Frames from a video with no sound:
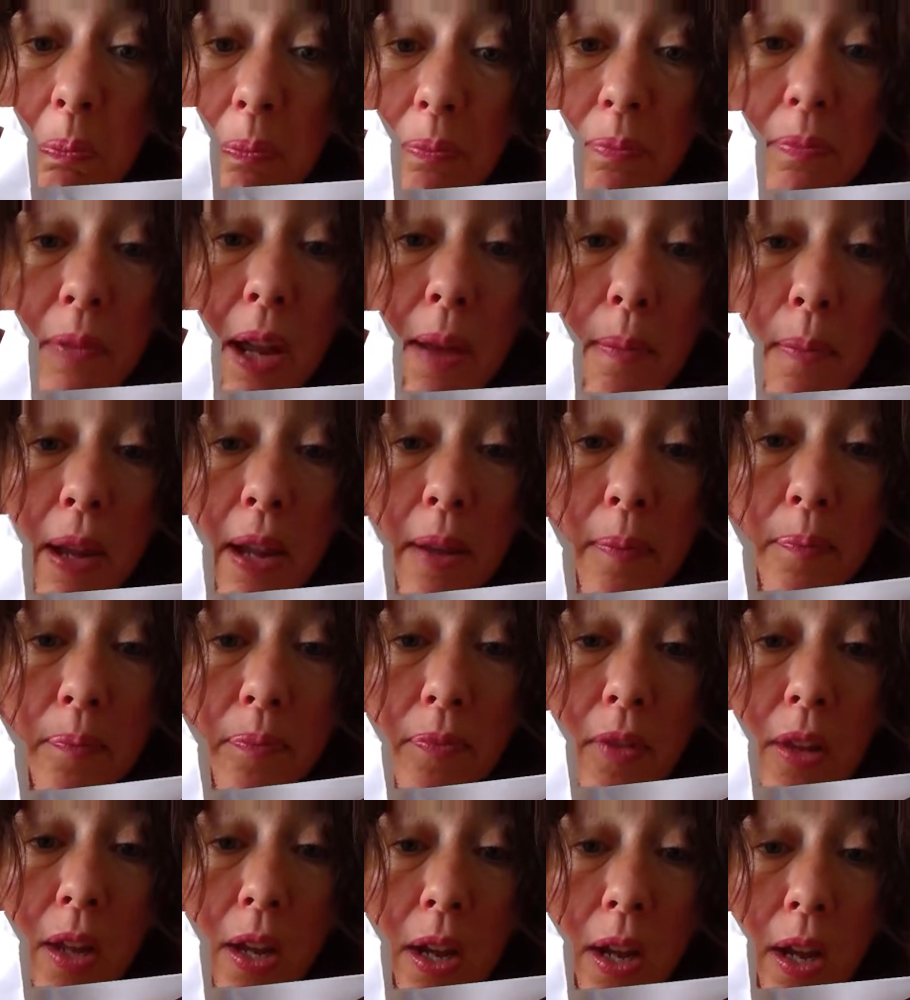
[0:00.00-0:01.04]
maybe.
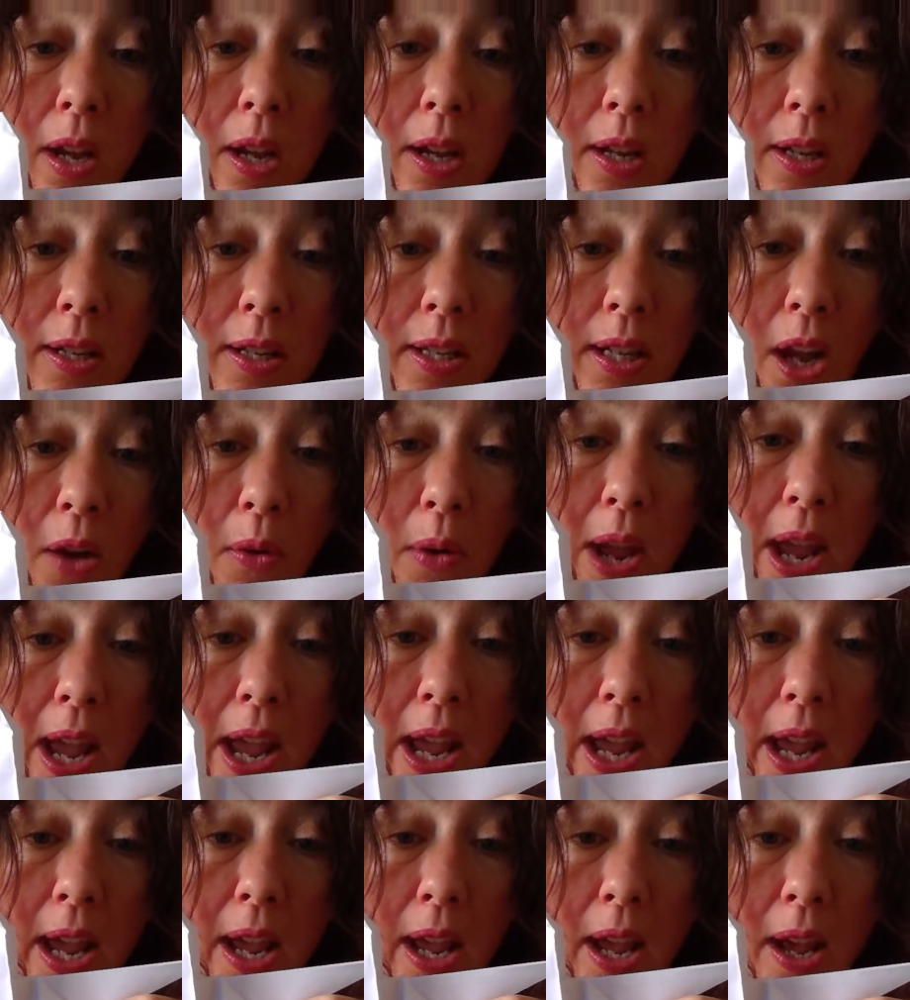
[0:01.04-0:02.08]
So
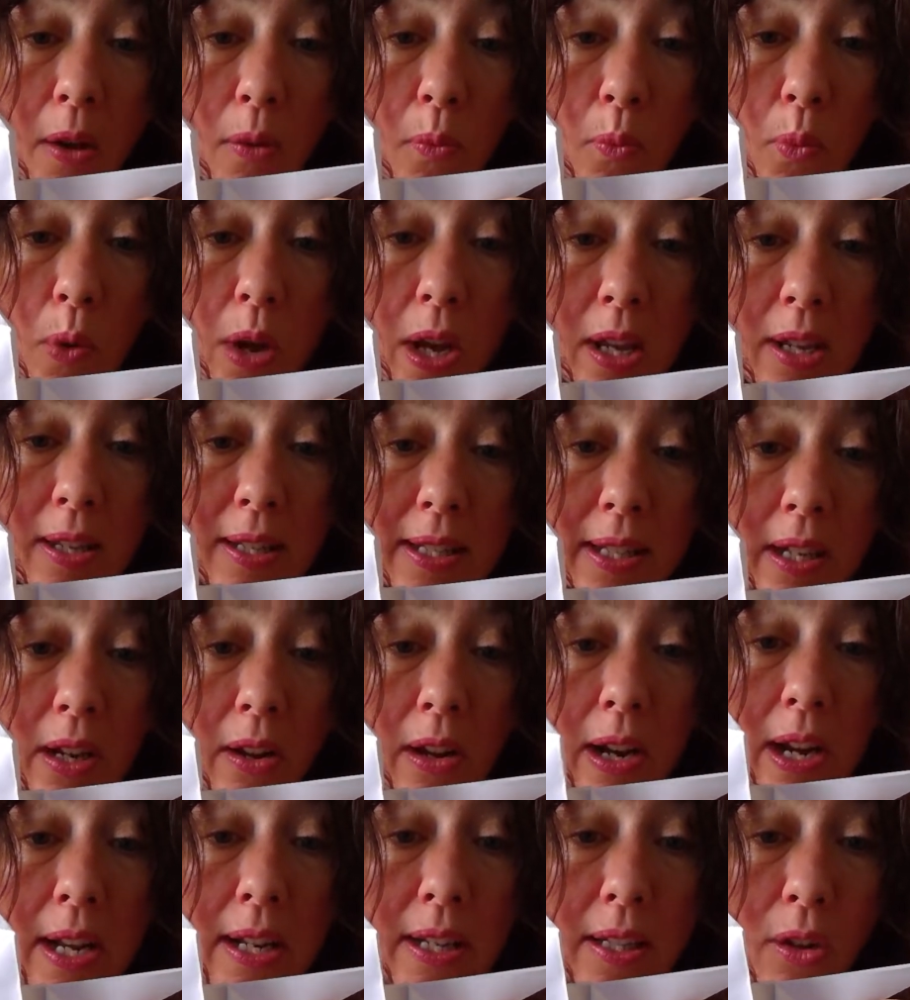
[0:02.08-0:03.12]
here we could
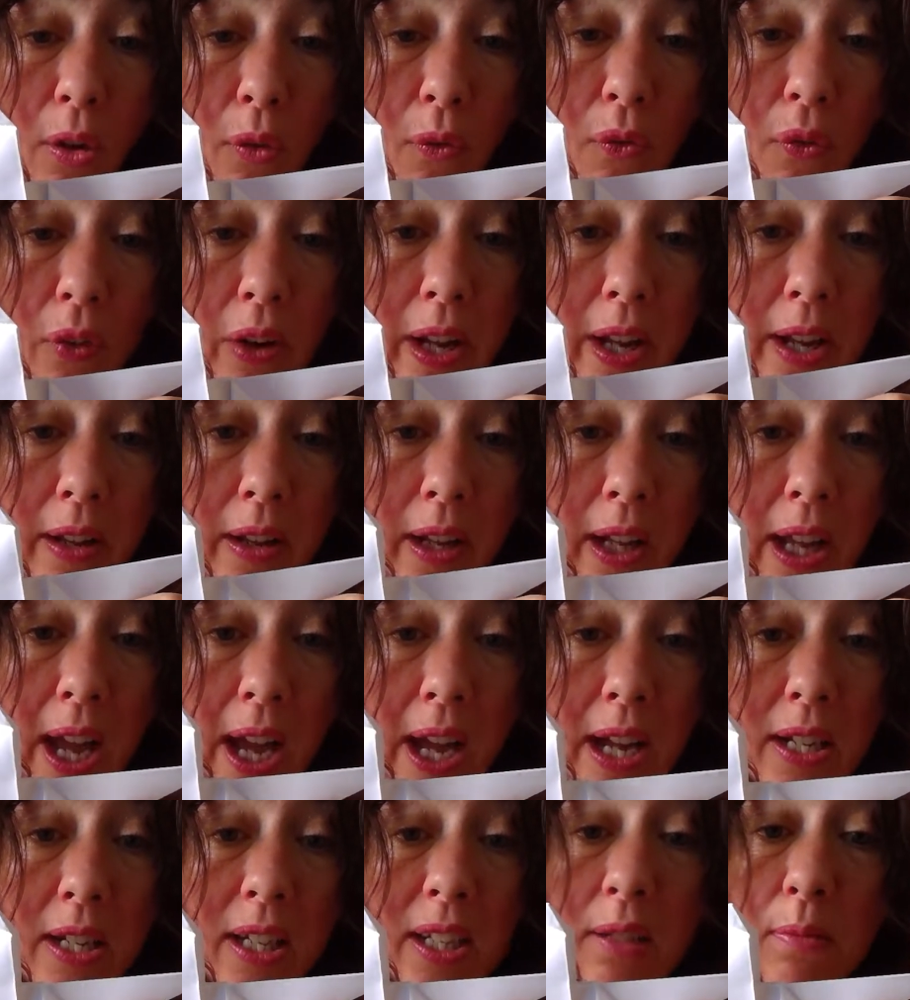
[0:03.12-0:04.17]
slightly soften it.
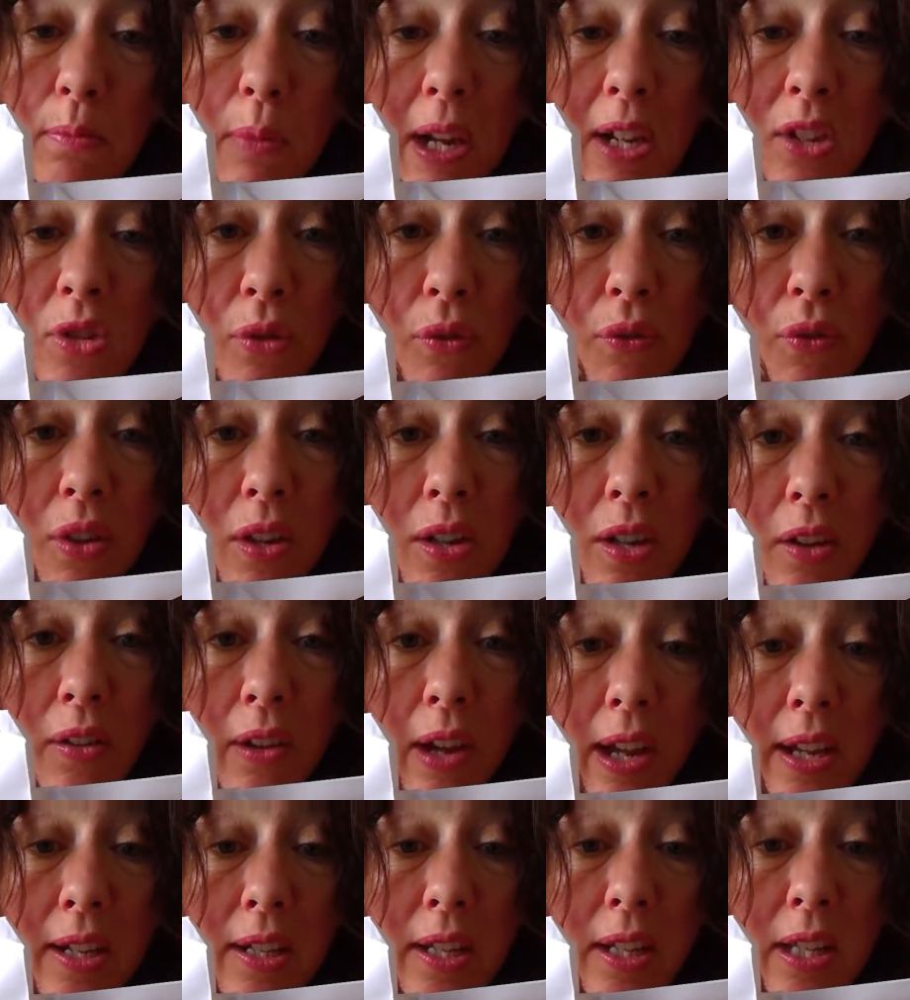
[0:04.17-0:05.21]
Again, it doesn't matter if you don't
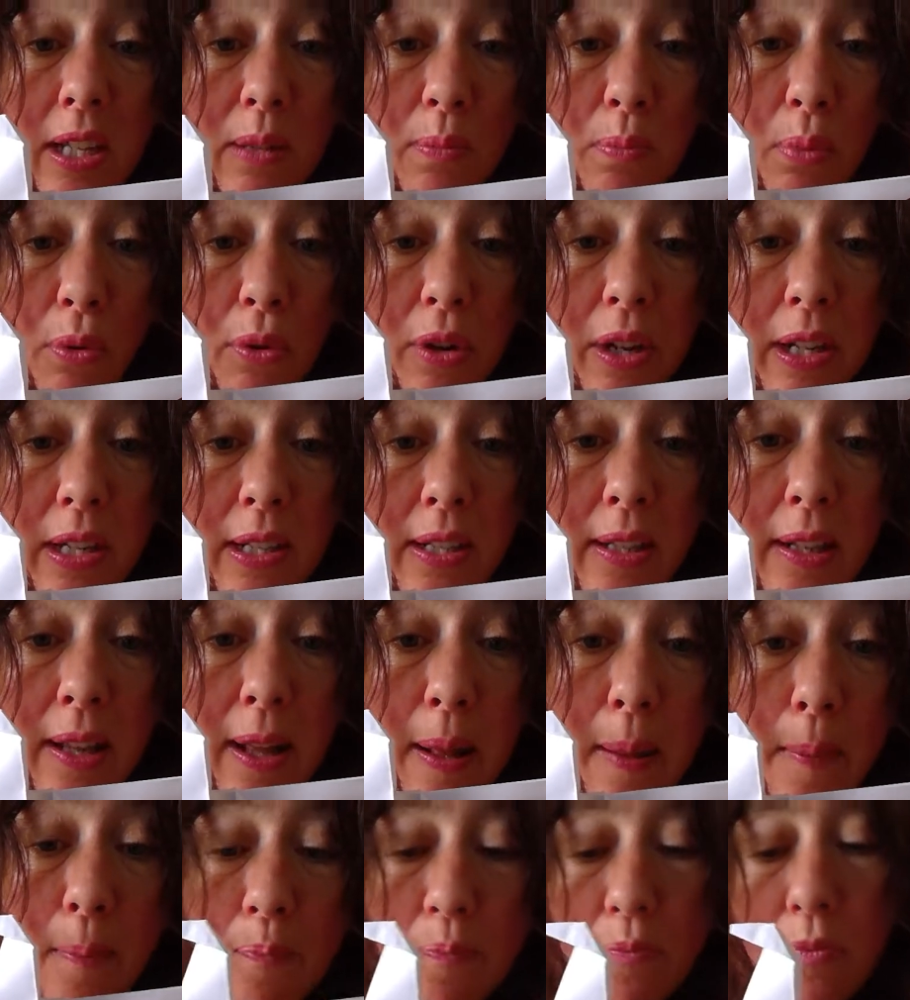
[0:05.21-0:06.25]
get to this point,
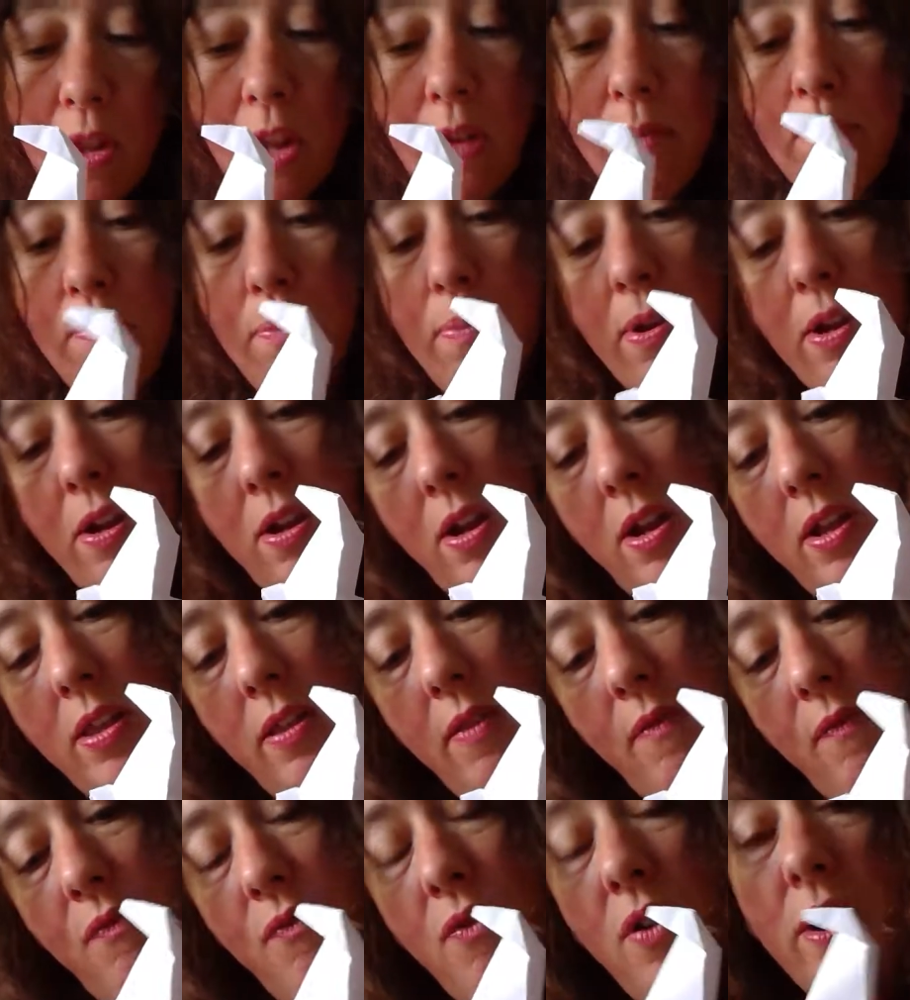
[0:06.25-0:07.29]
but at
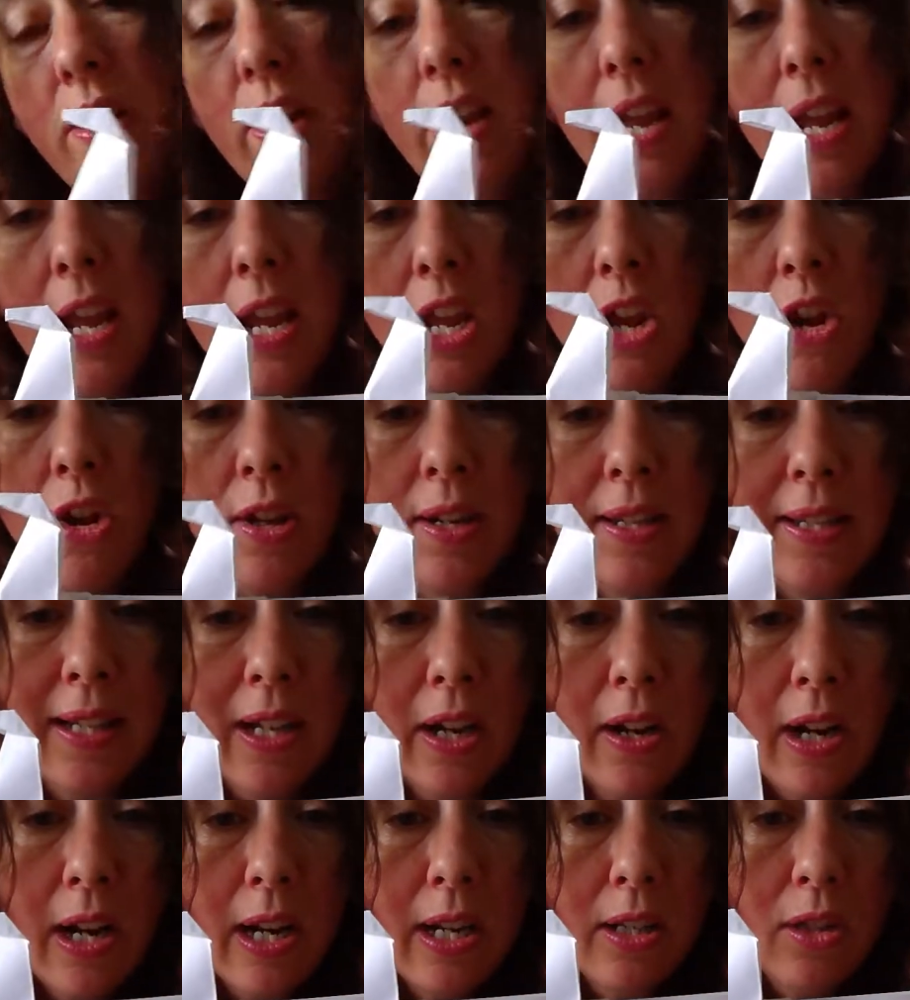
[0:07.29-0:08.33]
the front here you could
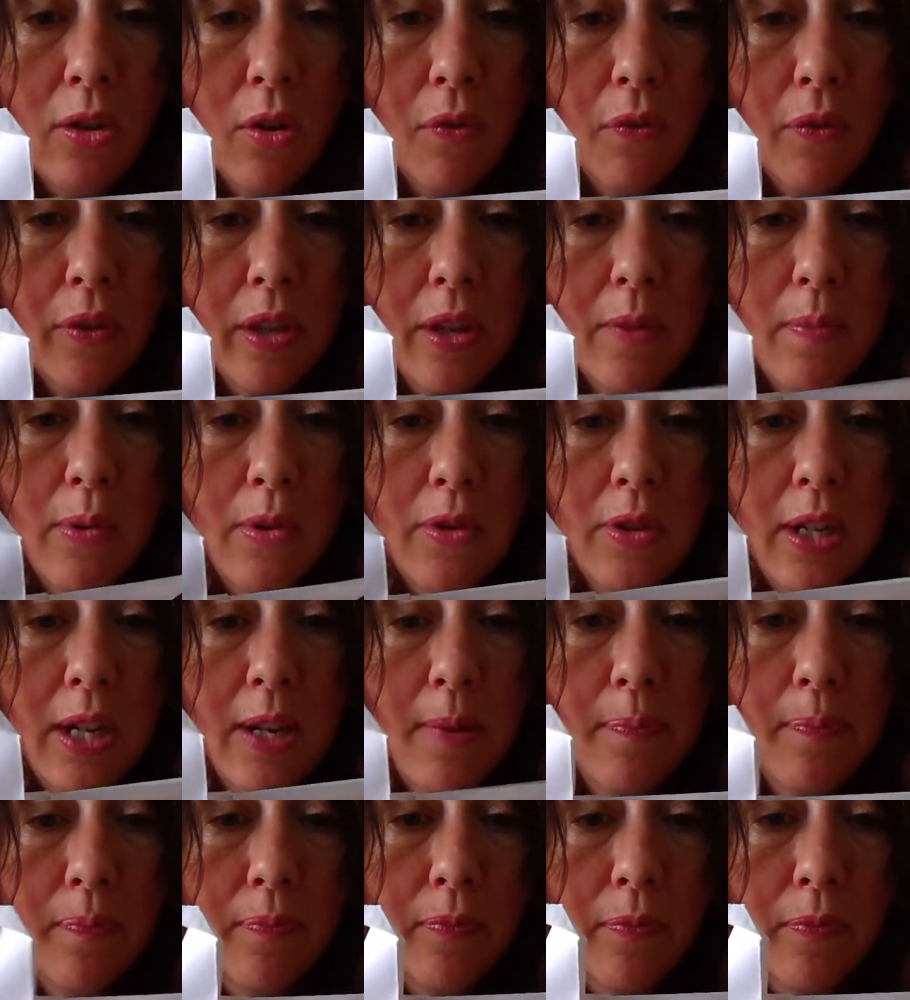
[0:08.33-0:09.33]
slightly soften the body.